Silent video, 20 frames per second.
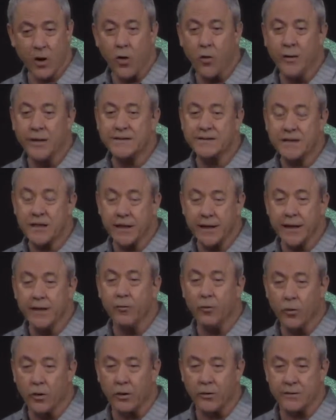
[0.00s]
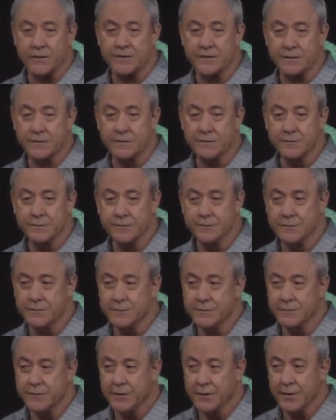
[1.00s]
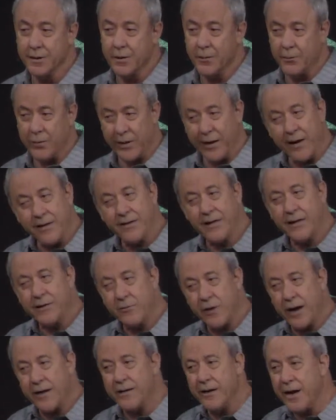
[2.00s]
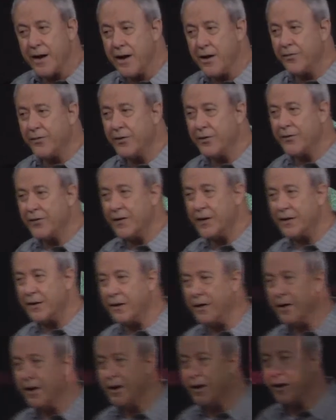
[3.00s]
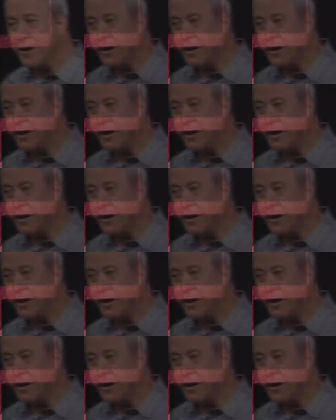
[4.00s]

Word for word: Oh, it's going to get worse. But I think right now they're thinking,